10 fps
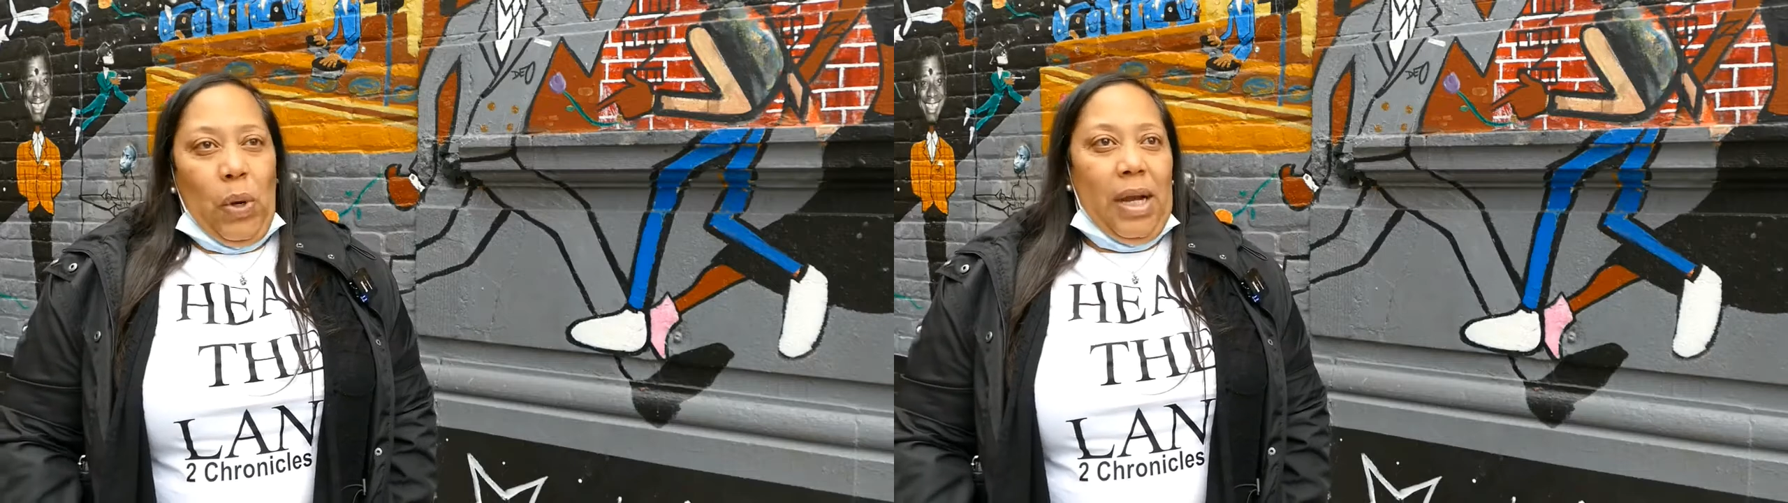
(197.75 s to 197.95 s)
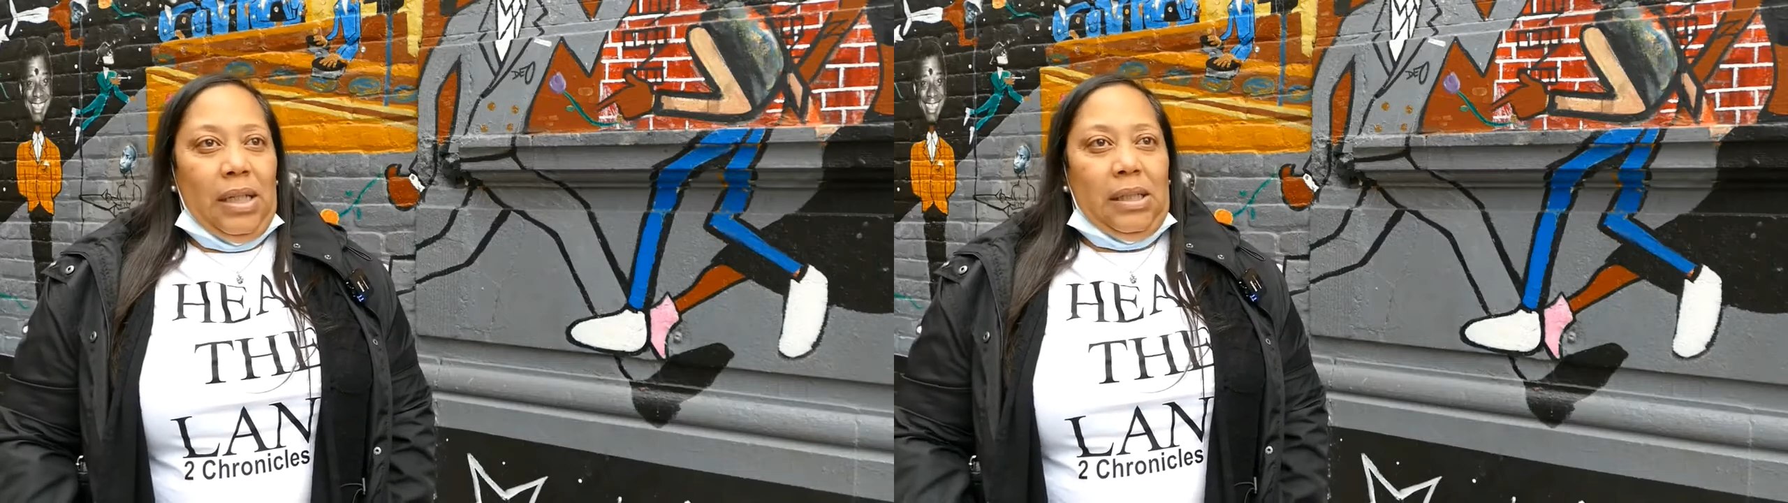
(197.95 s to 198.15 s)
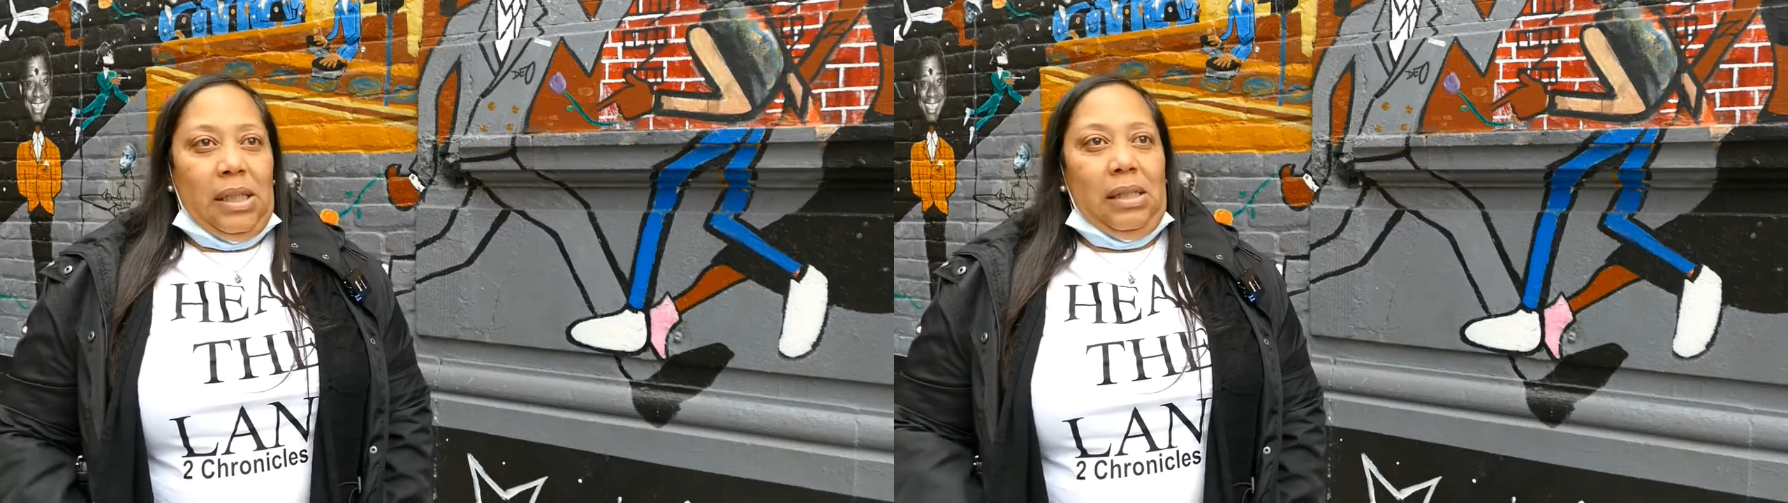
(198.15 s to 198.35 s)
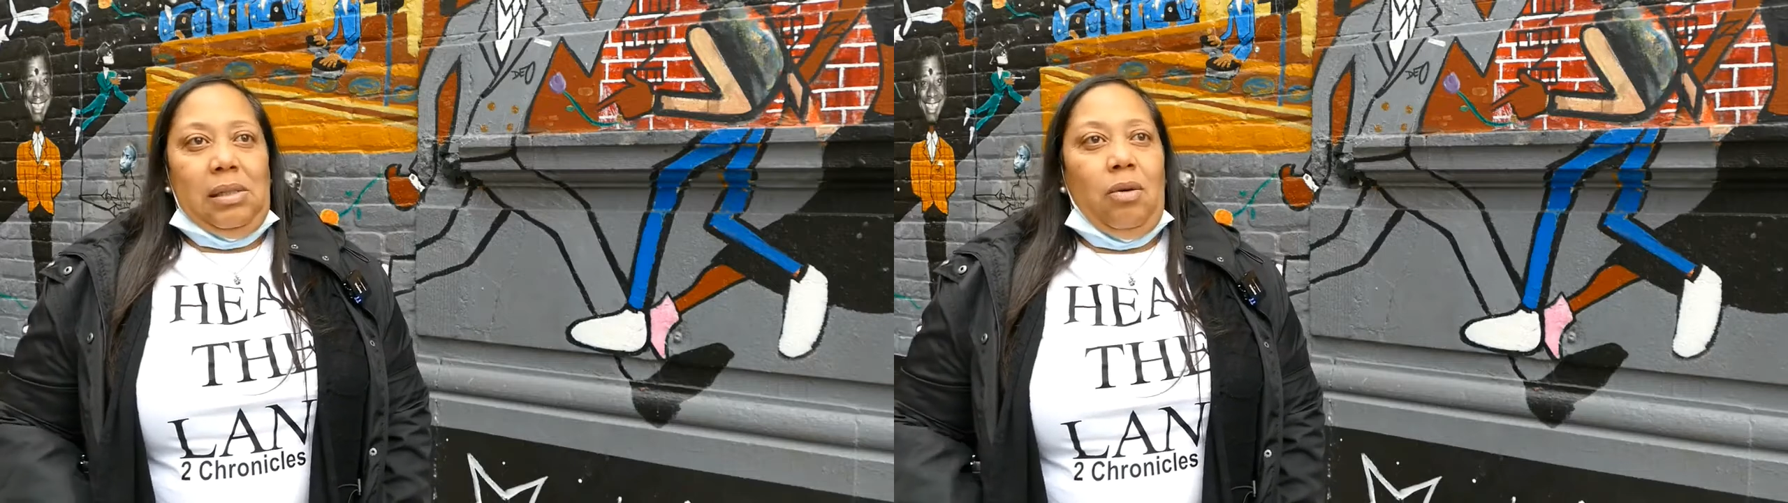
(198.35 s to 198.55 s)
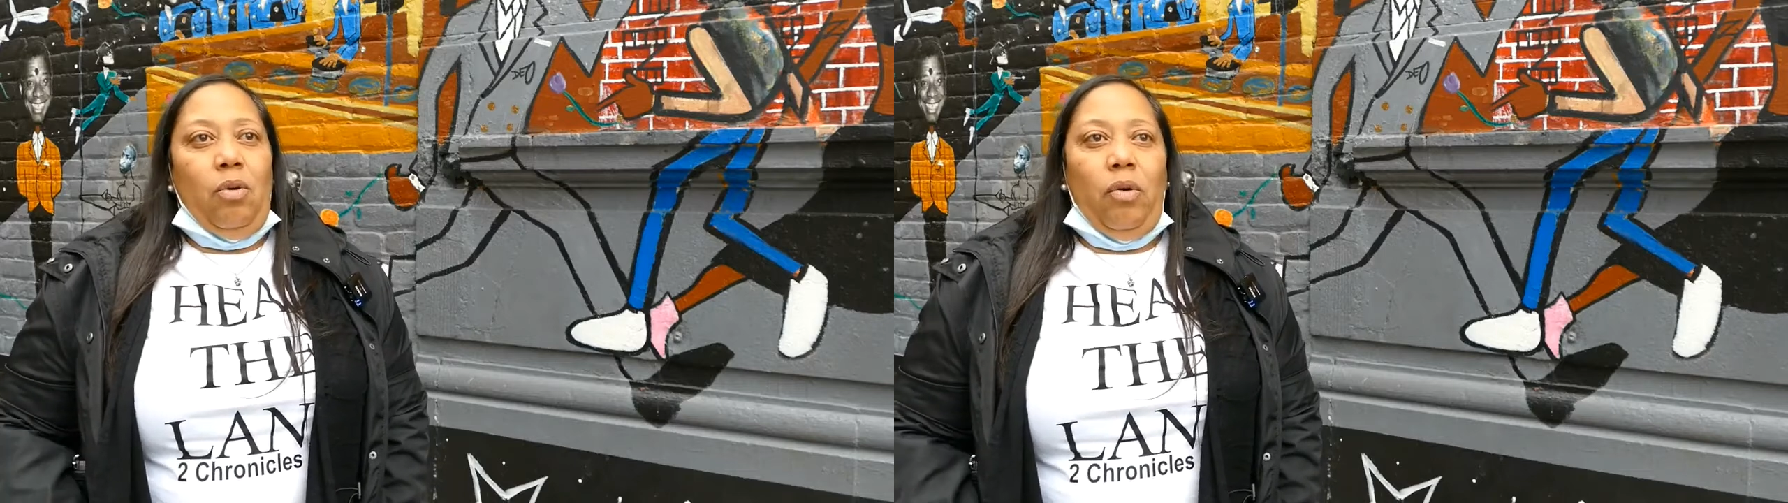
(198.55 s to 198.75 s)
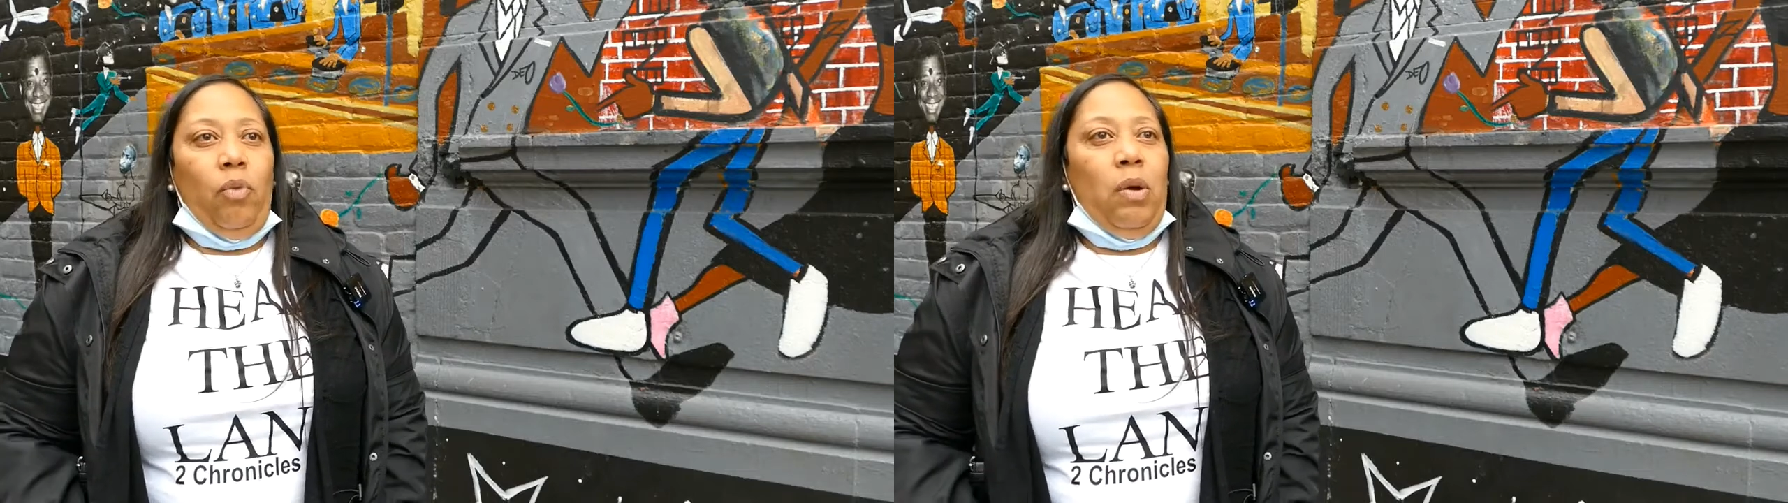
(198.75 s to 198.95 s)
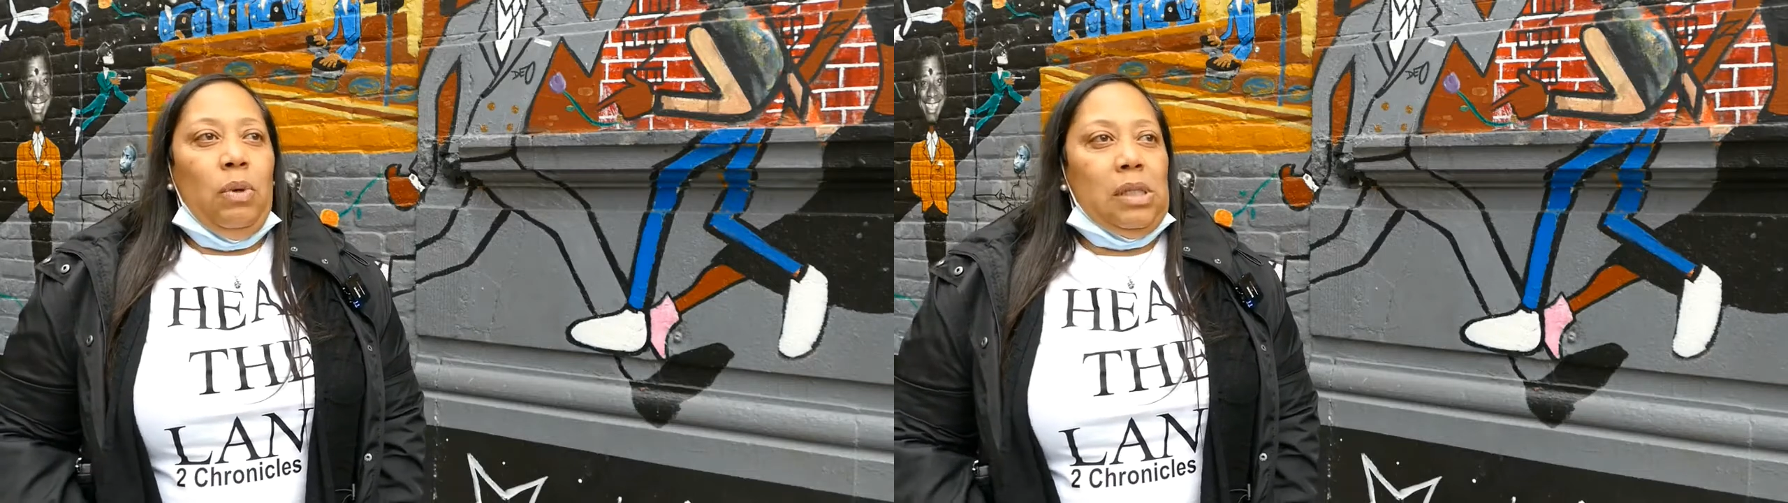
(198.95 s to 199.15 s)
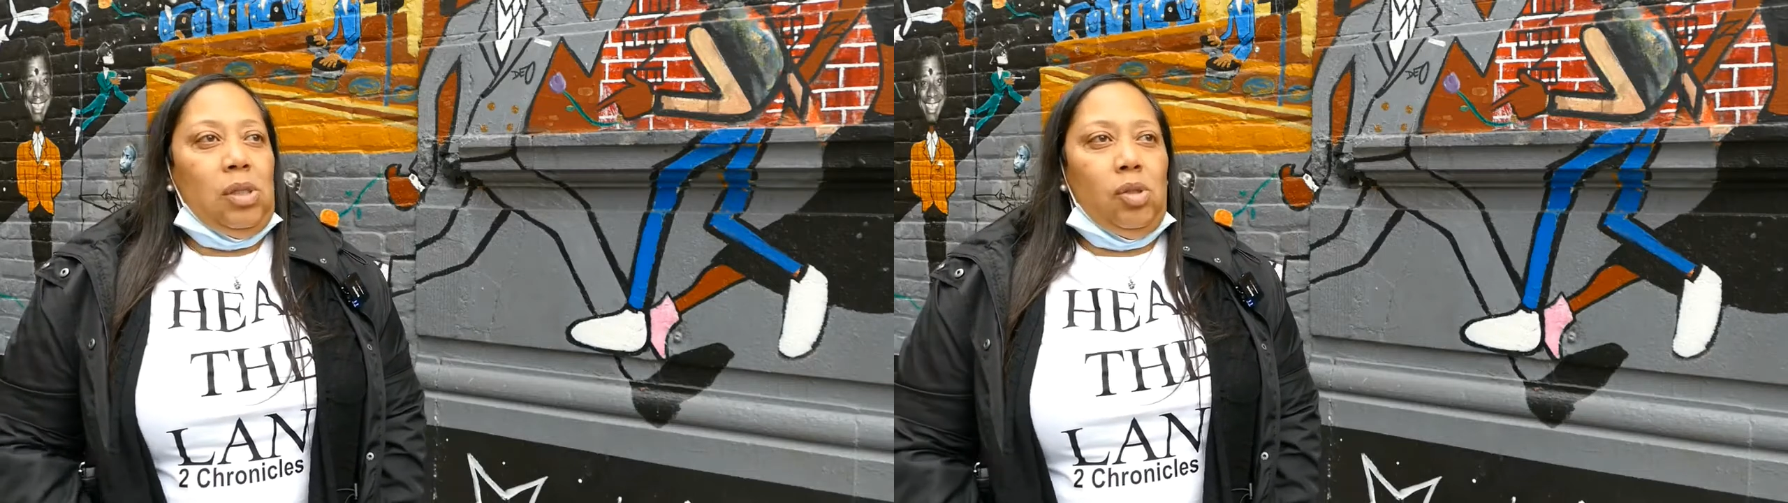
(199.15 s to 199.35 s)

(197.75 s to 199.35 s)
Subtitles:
anything, so we were